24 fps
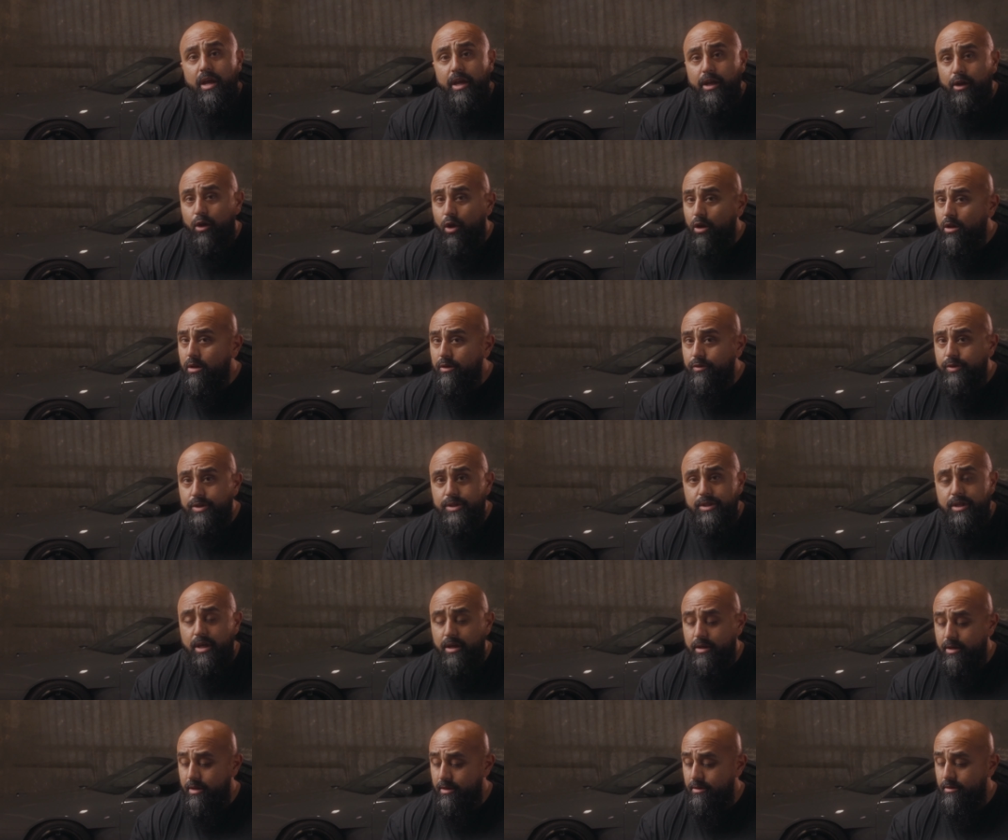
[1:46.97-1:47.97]
And all of a
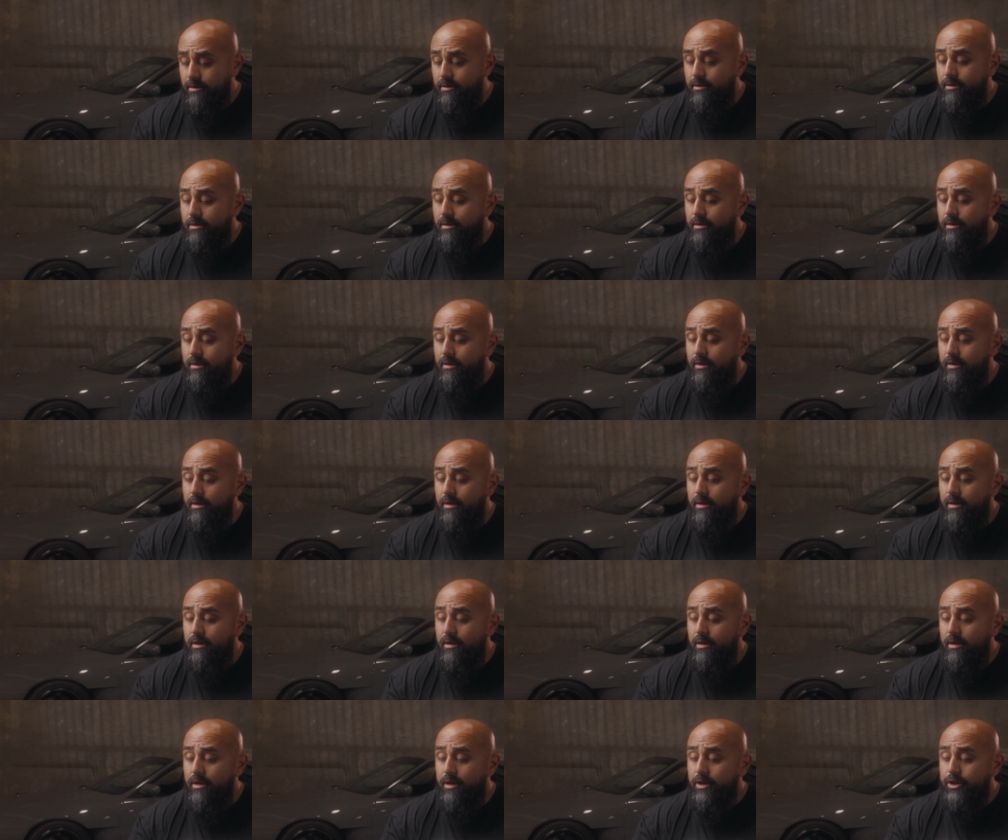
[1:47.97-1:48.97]
sudden,
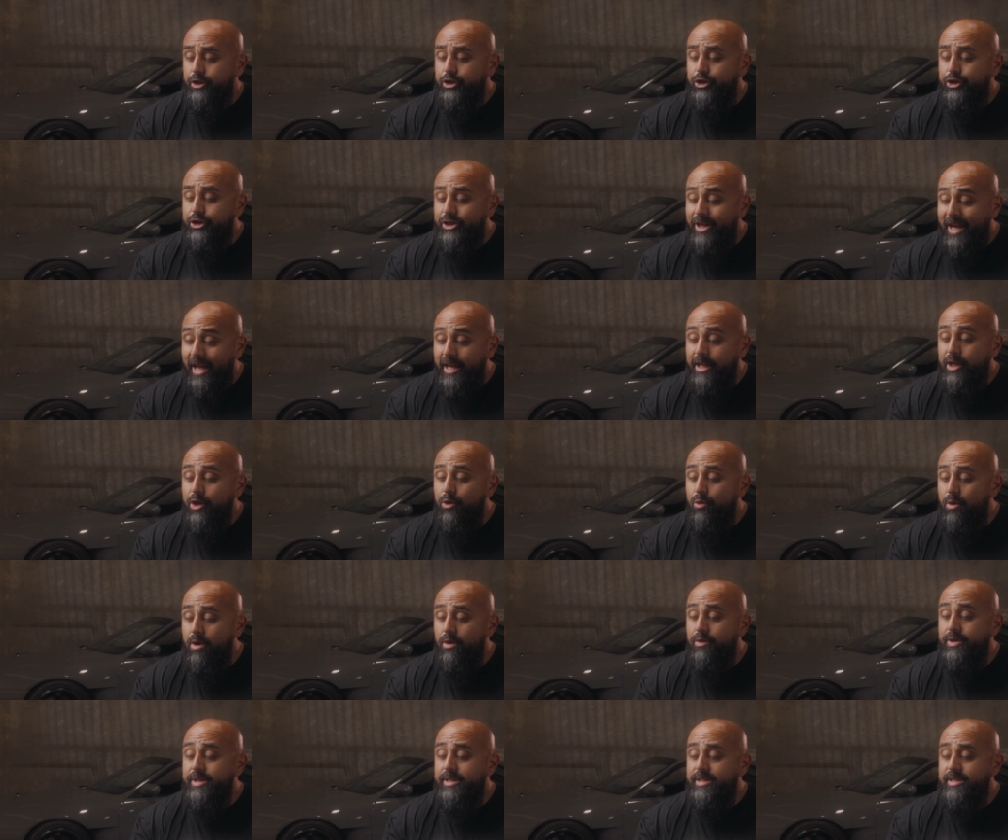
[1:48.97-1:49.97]

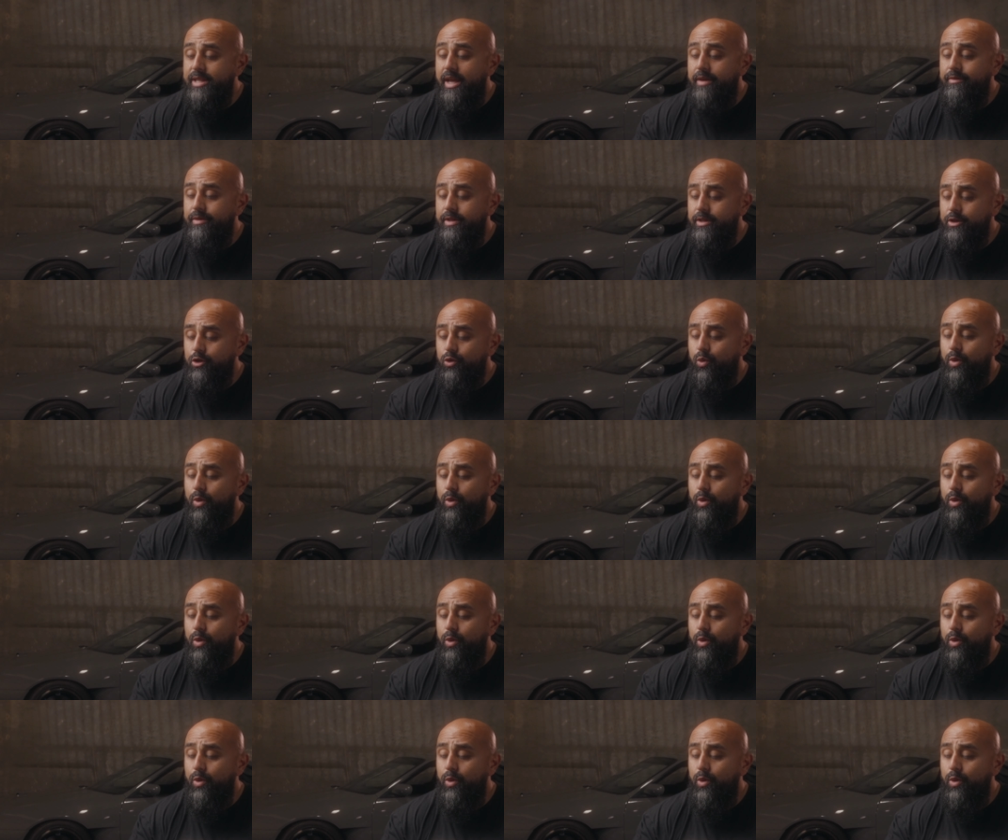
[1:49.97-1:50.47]
January 7,